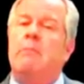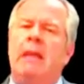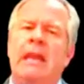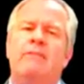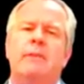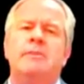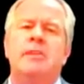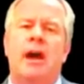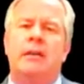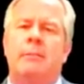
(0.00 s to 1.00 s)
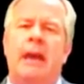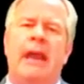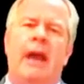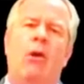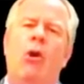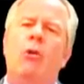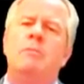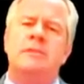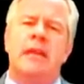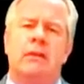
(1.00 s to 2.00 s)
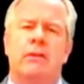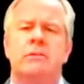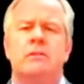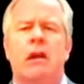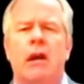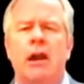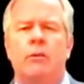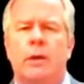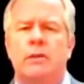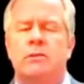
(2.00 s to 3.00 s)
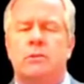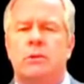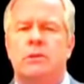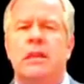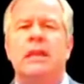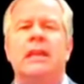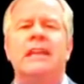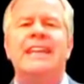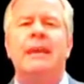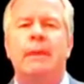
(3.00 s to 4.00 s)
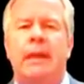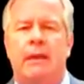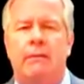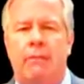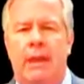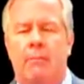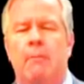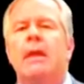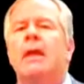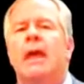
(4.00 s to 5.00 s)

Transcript: Many of them talked about how home centers and hardware stores intimidated them